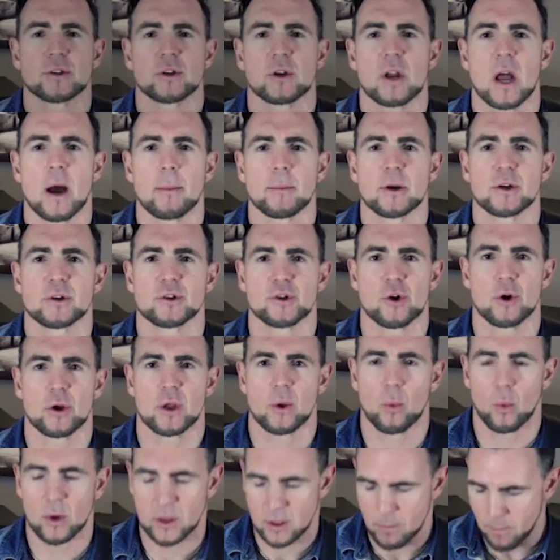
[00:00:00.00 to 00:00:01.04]
so now I'm going to show
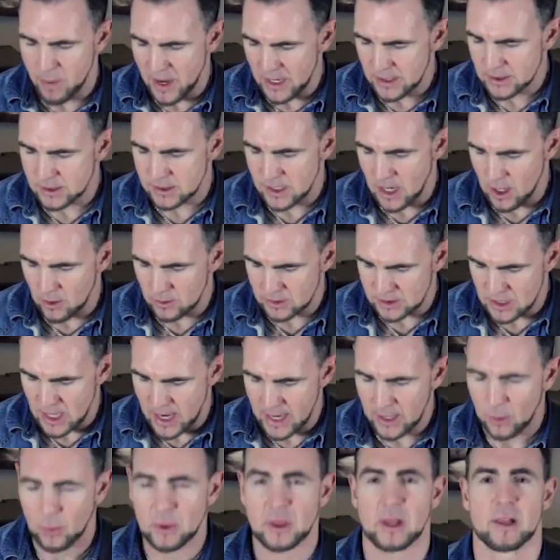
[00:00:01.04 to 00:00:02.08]
you what the bass sounds
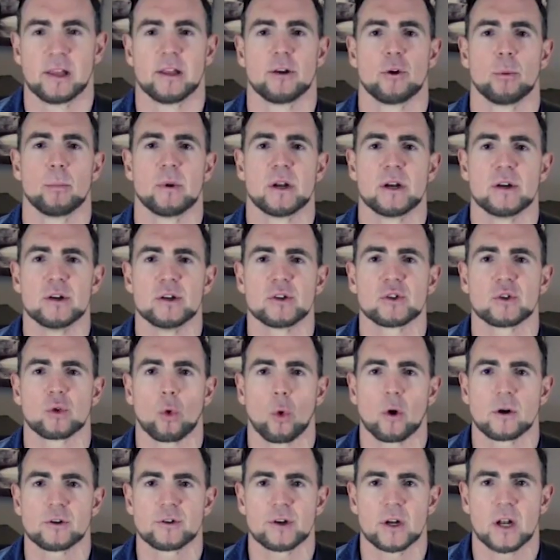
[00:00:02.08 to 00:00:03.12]
like with a little bit of
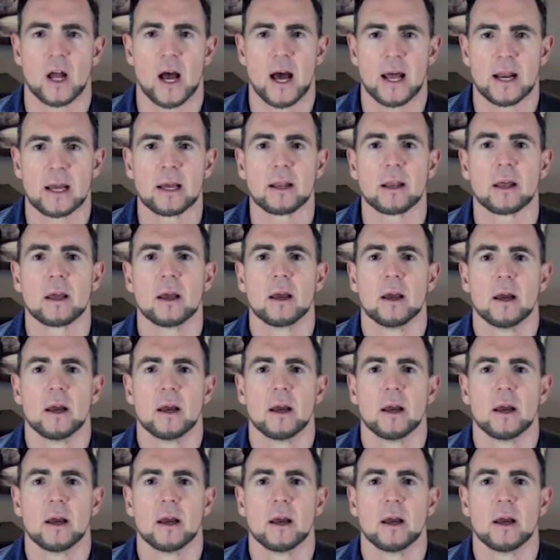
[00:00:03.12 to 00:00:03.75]
distortion on it.